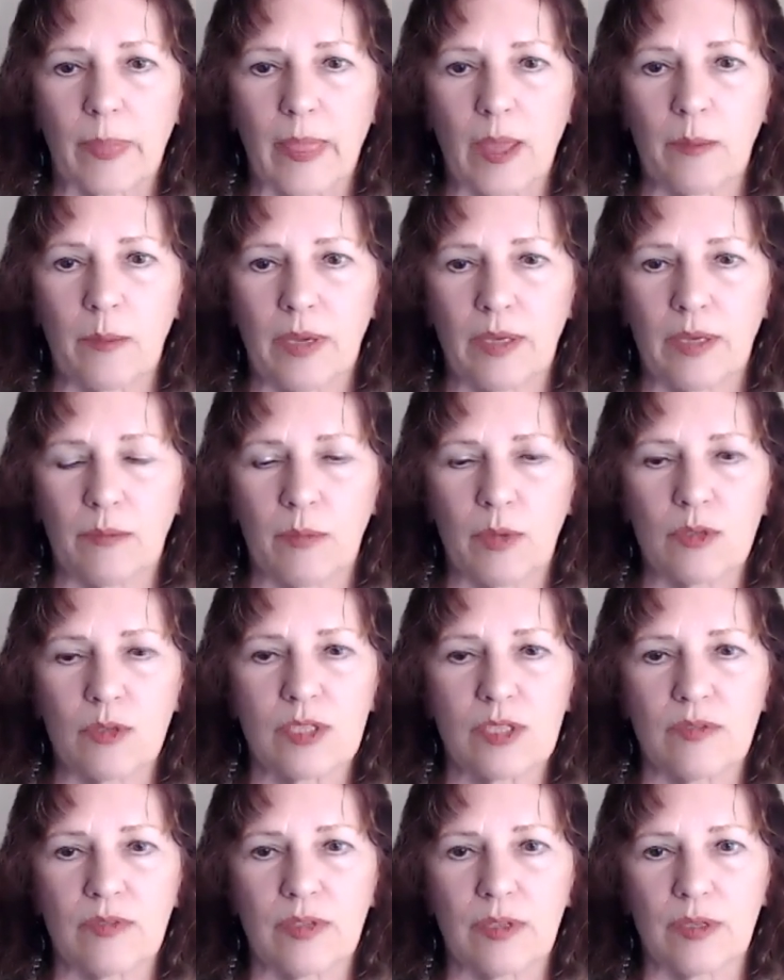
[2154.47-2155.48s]
But
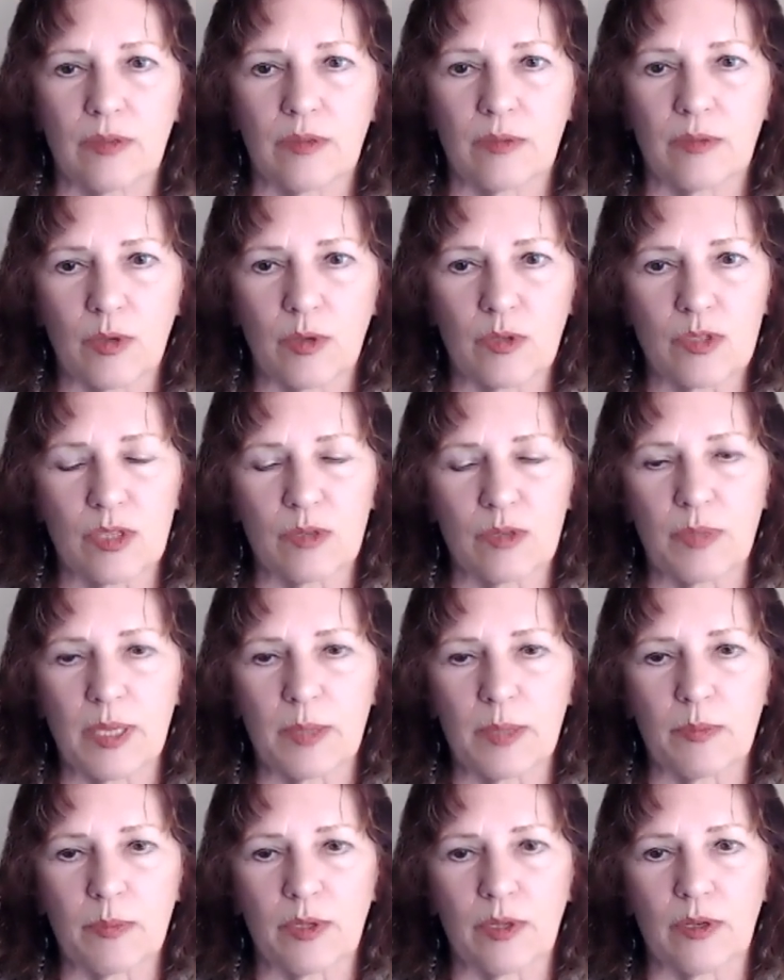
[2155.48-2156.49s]
most of the
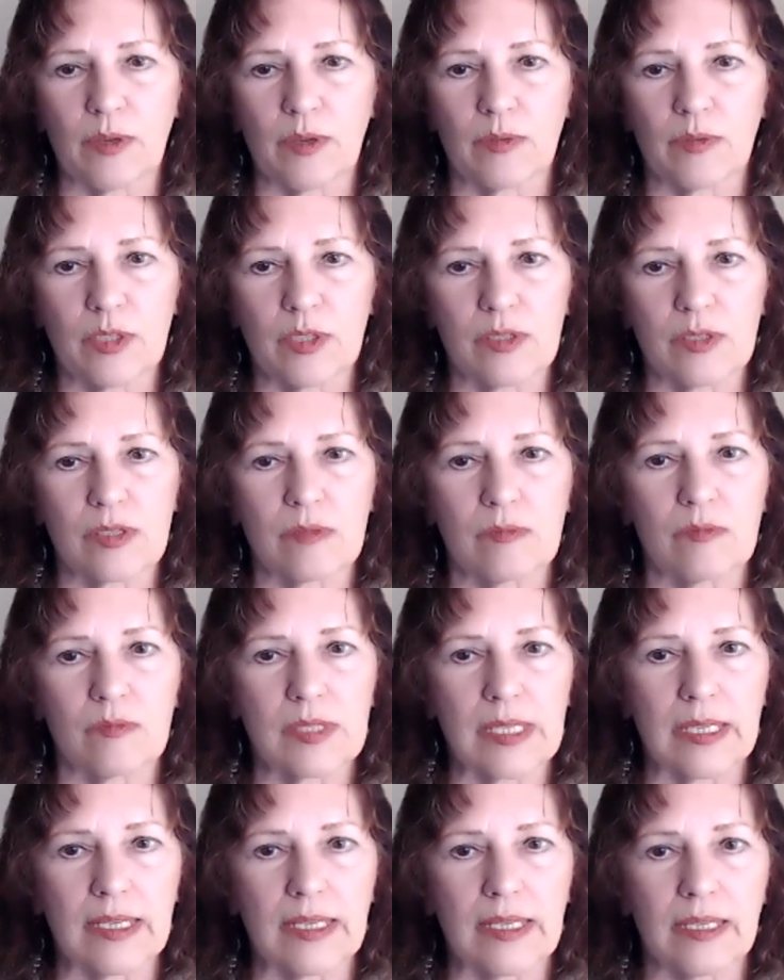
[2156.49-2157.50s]
people are just
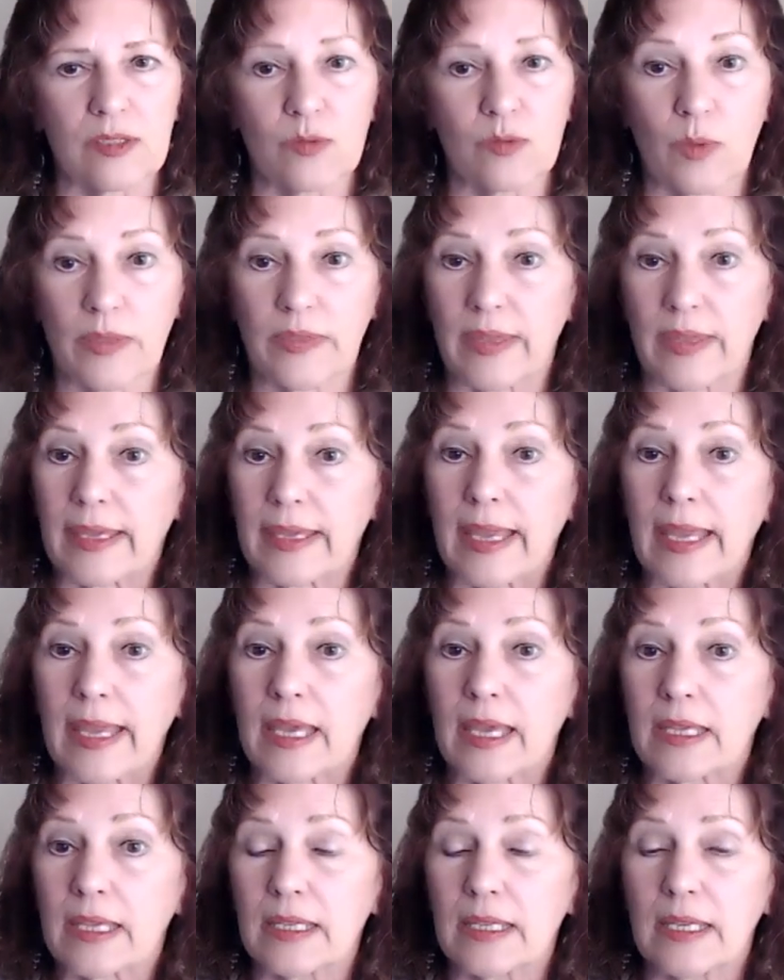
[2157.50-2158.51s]
sending us what they
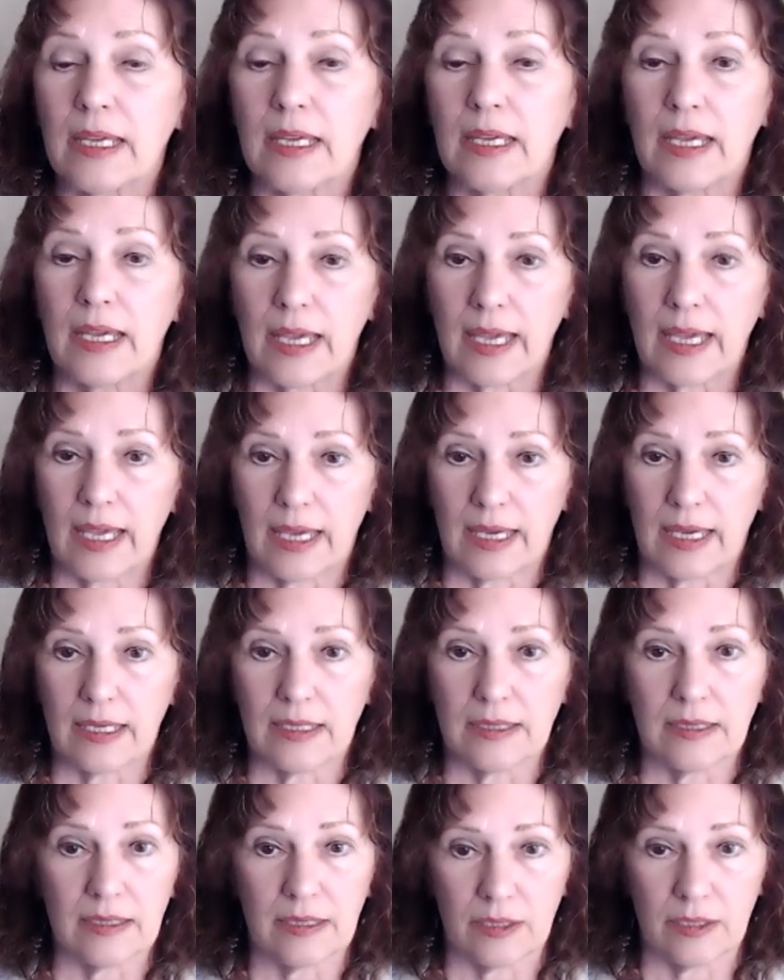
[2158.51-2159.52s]
can,
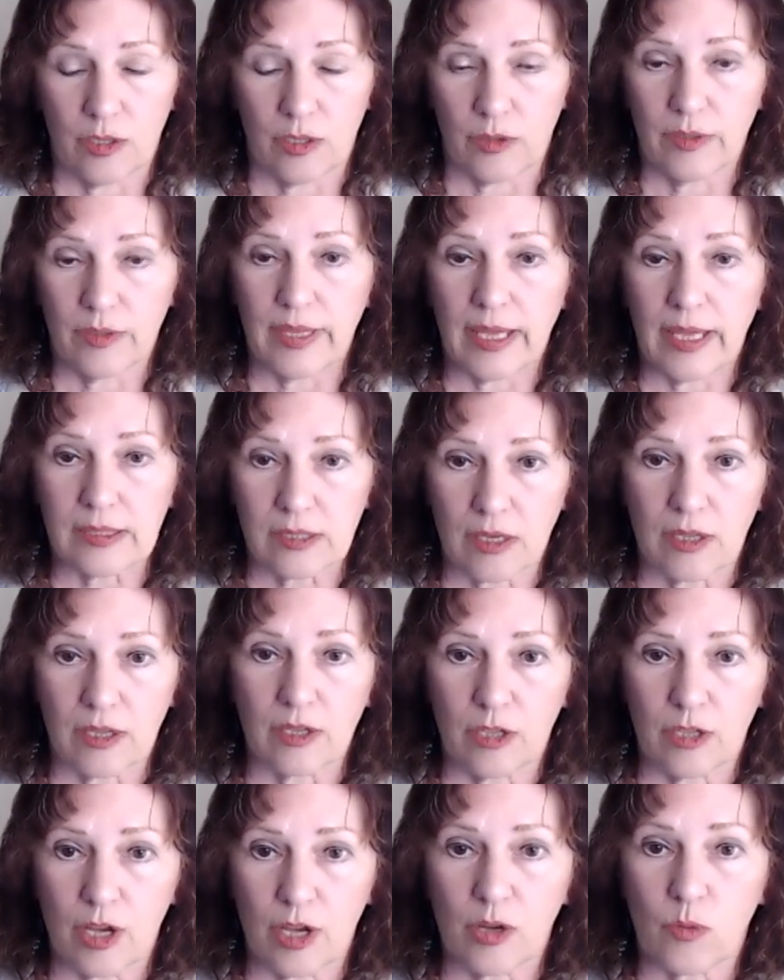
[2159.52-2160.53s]
and and that's gone
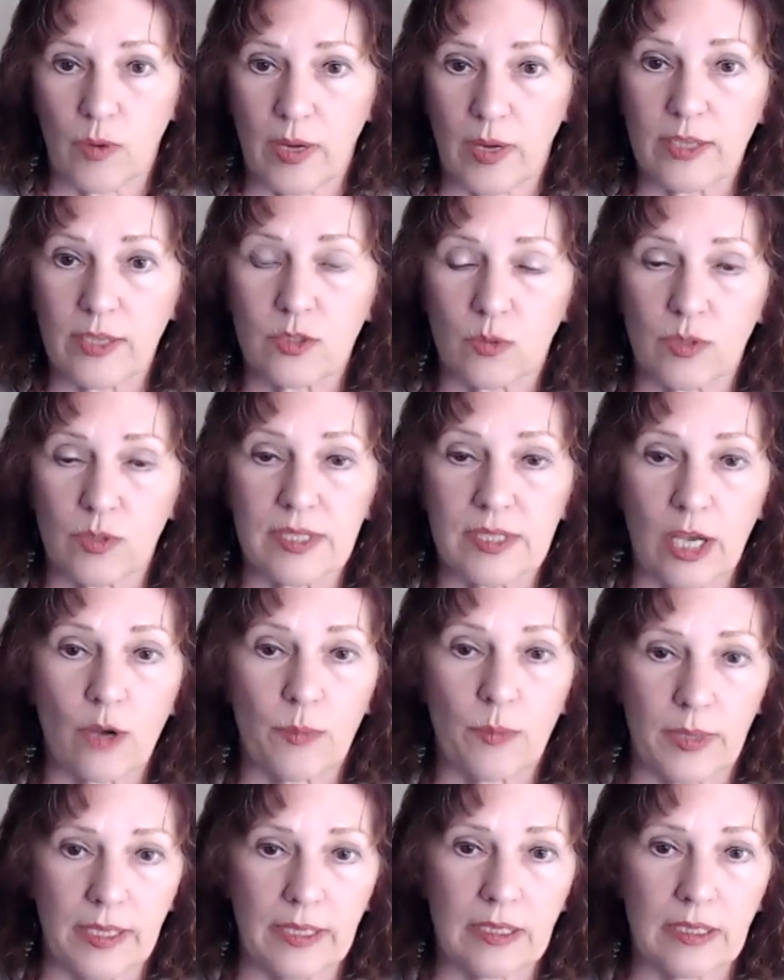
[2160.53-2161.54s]
a long way towards
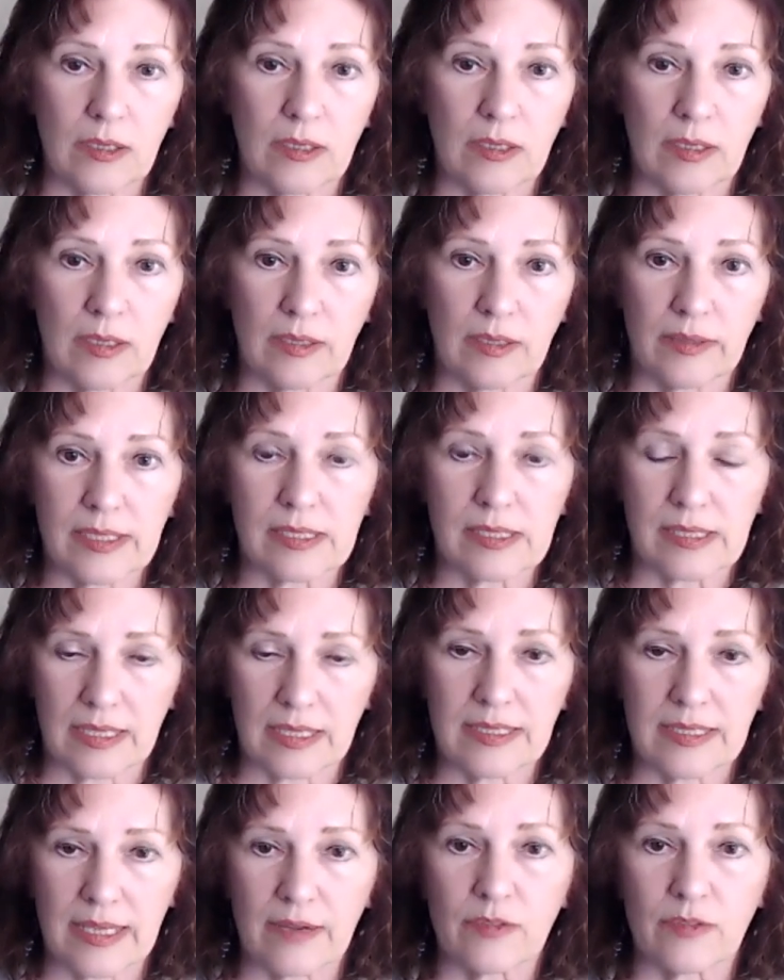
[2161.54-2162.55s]
helping this
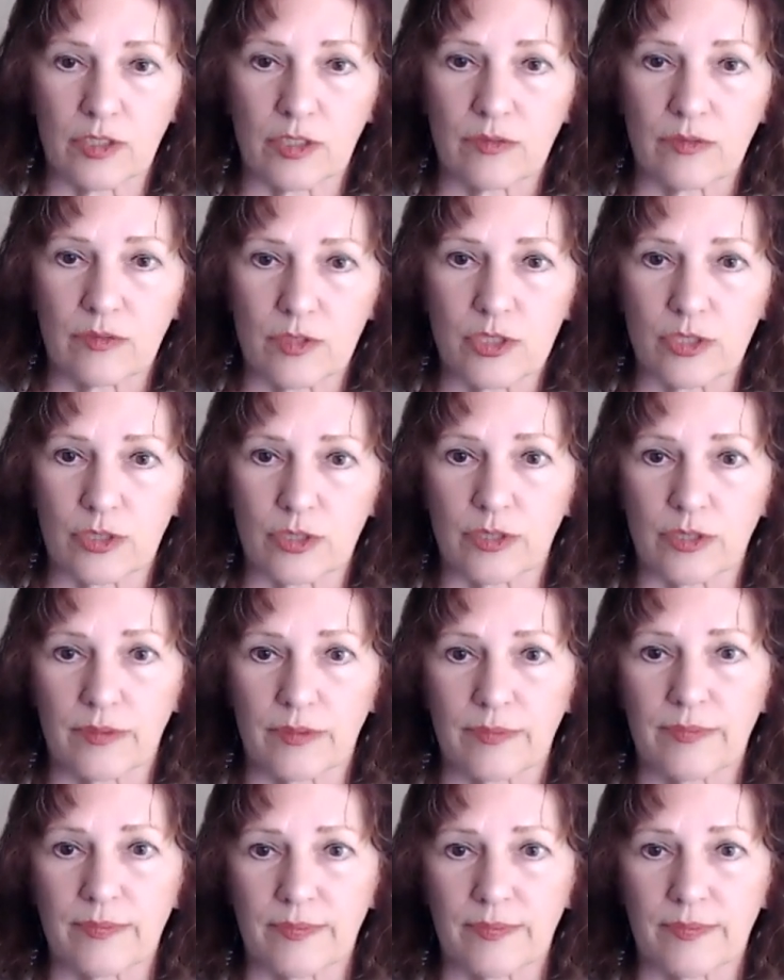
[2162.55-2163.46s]
endeavor for sure.